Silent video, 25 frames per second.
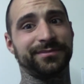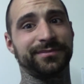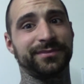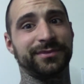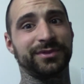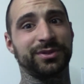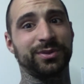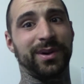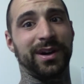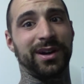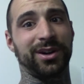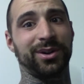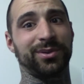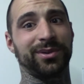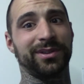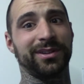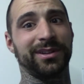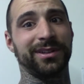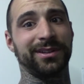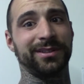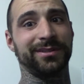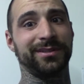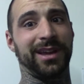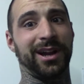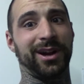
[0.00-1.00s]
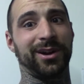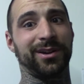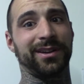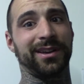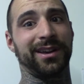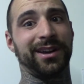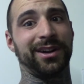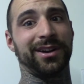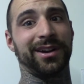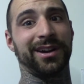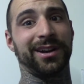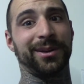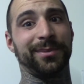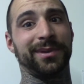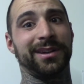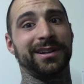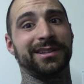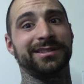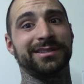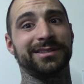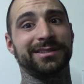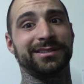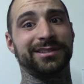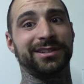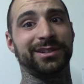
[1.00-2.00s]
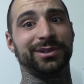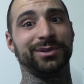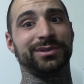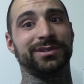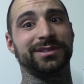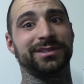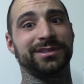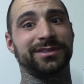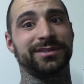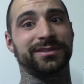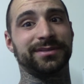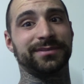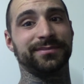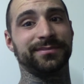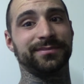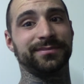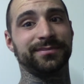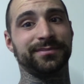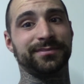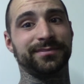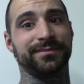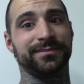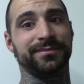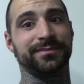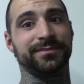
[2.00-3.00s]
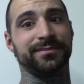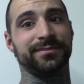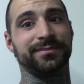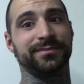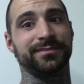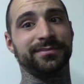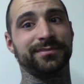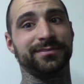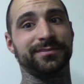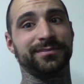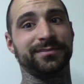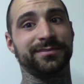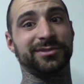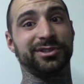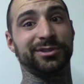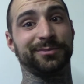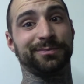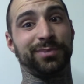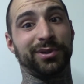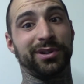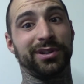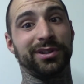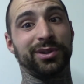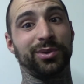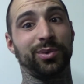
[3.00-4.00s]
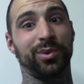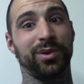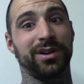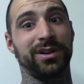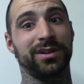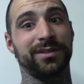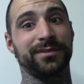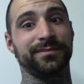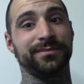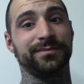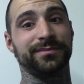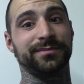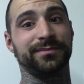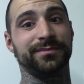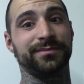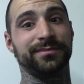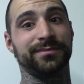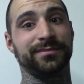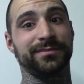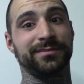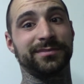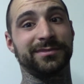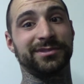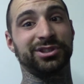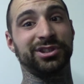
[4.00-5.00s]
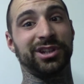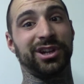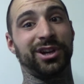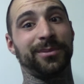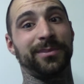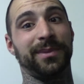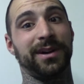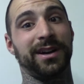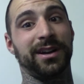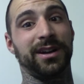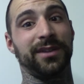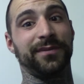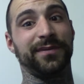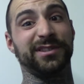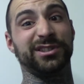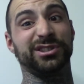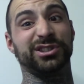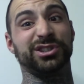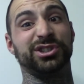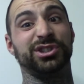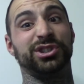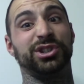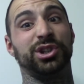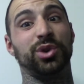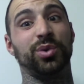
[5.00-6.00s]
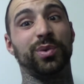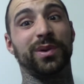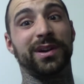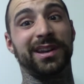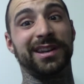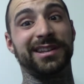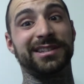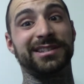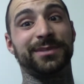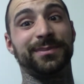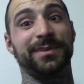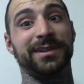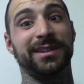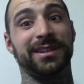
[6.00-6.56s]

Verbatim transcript: So I don't really care to hear anybody's excuses. Just put in the work, check your mind off, and just do what needs to be